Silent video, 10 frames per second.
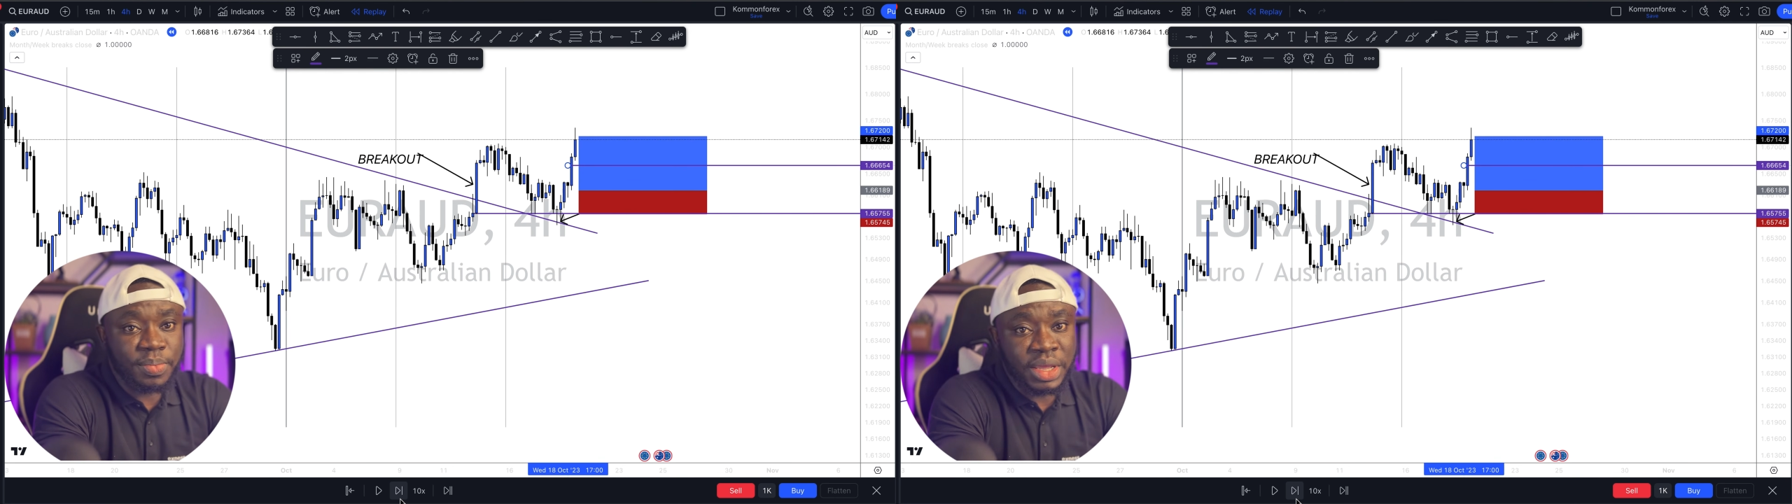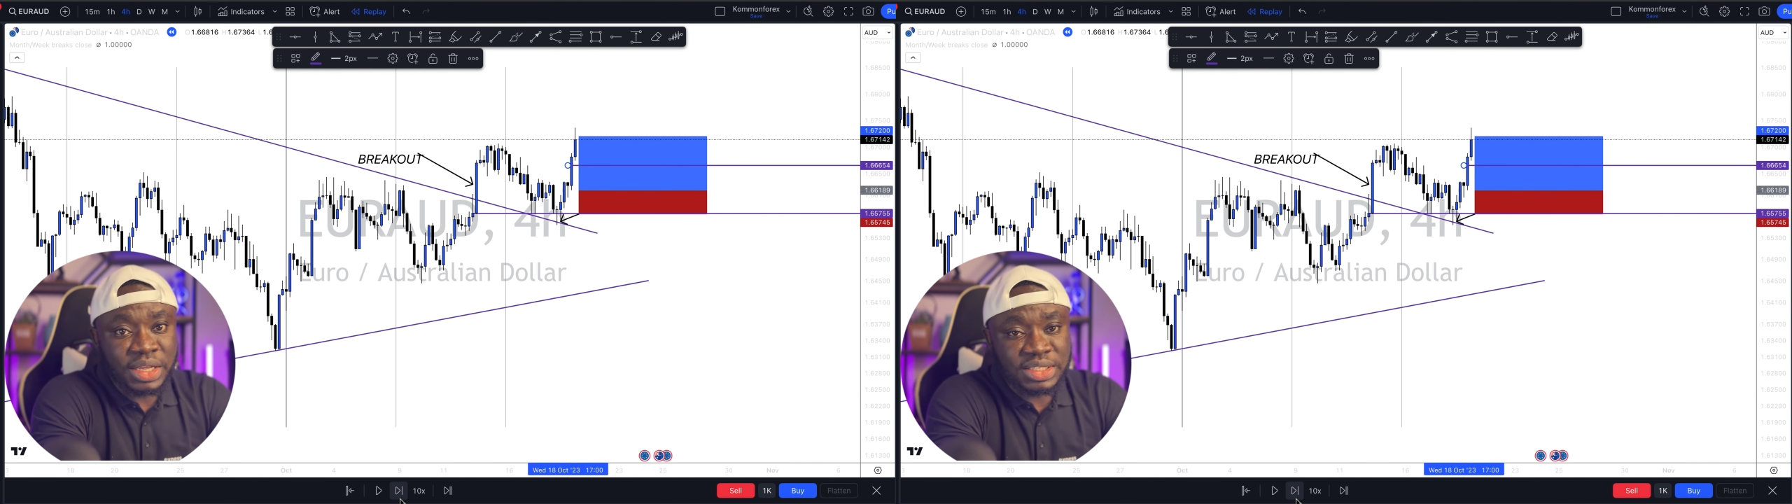
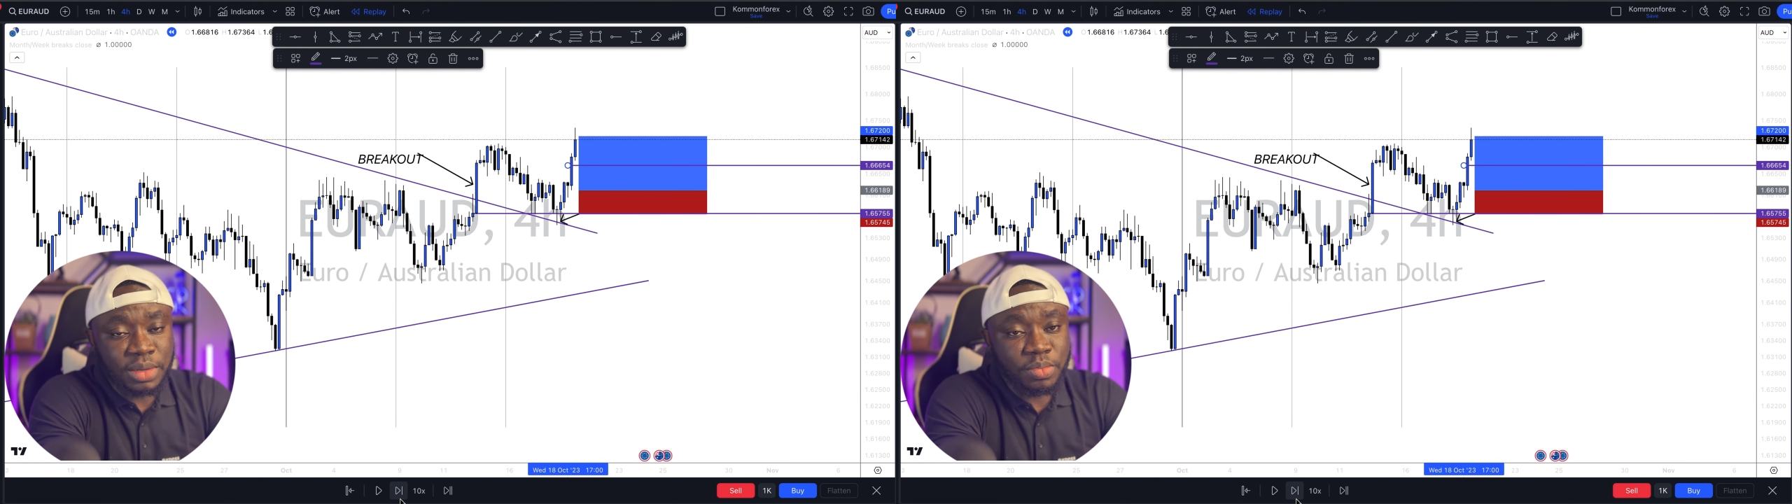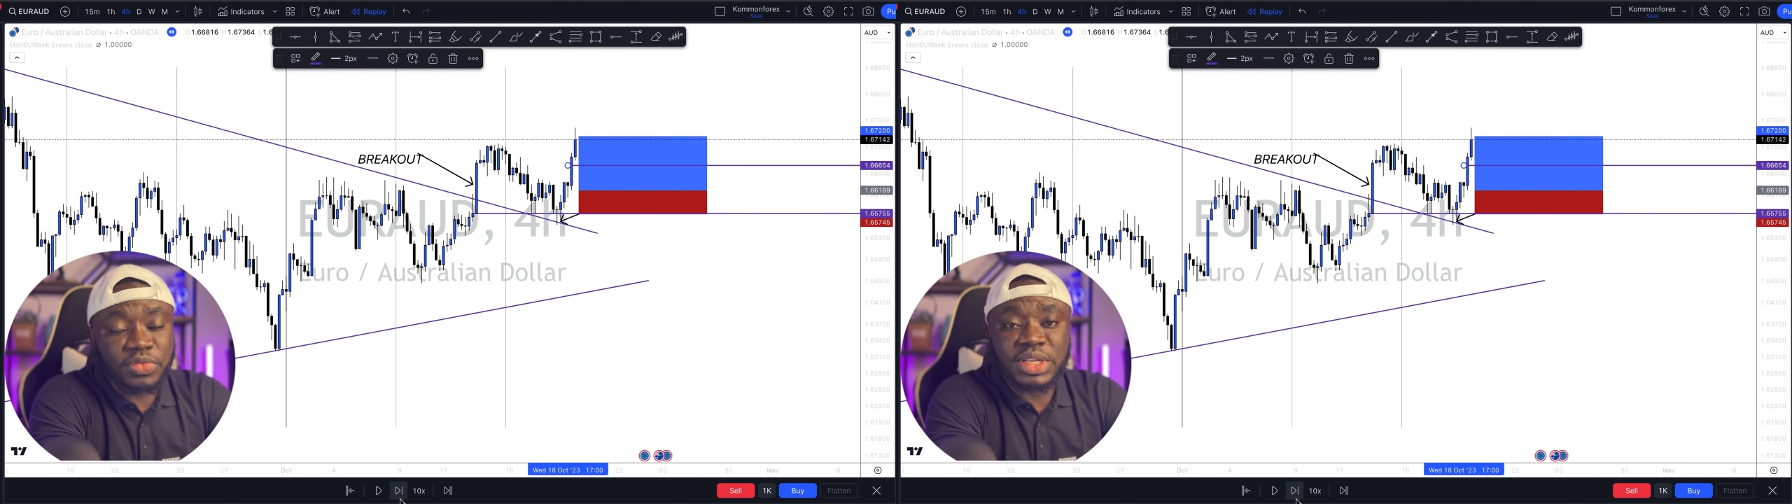pair is I
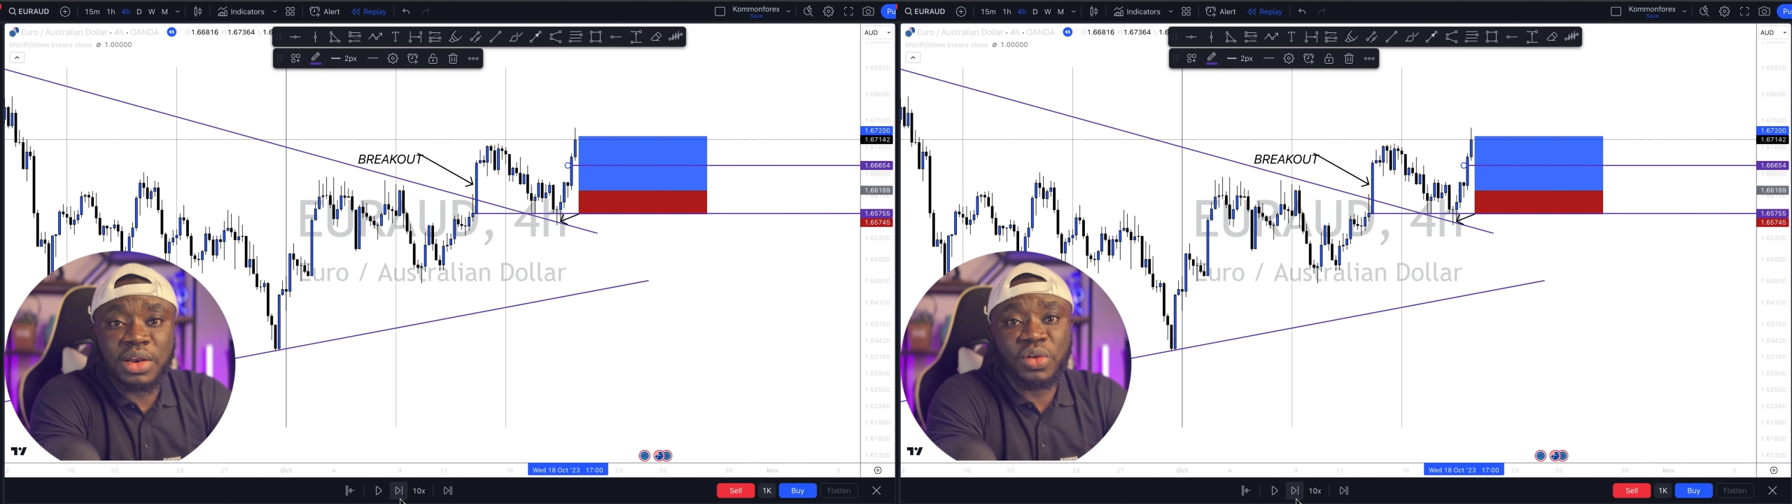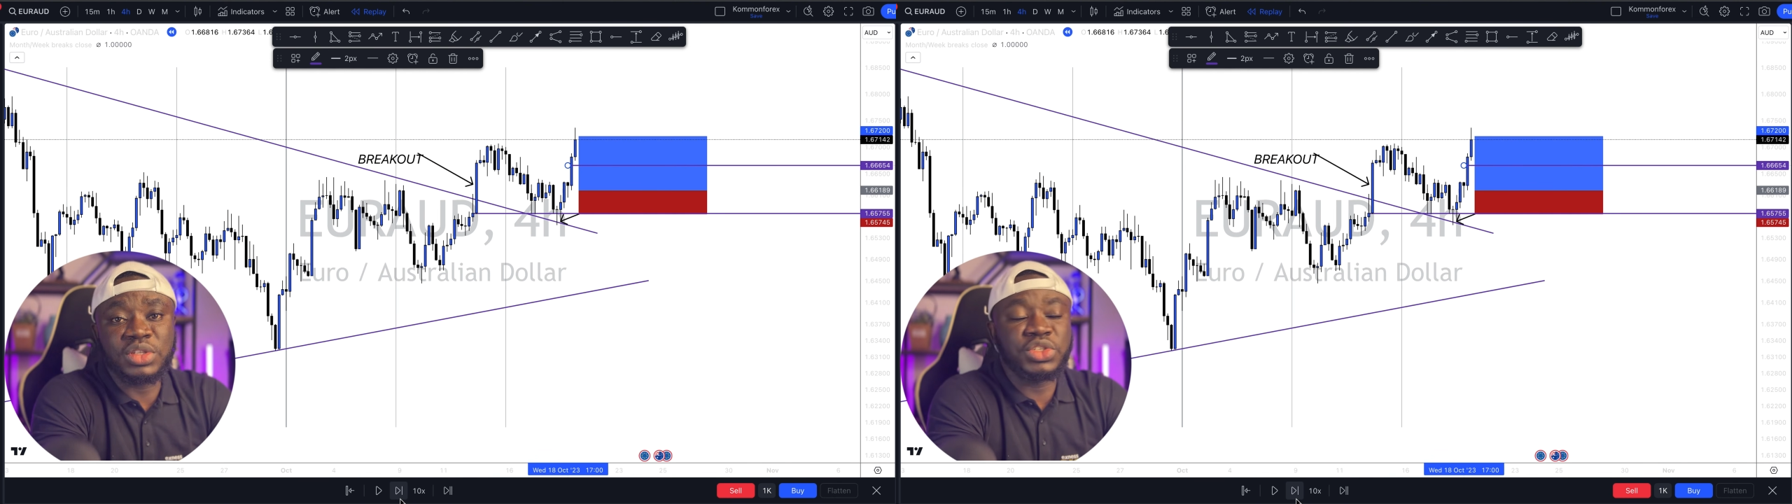moved a lot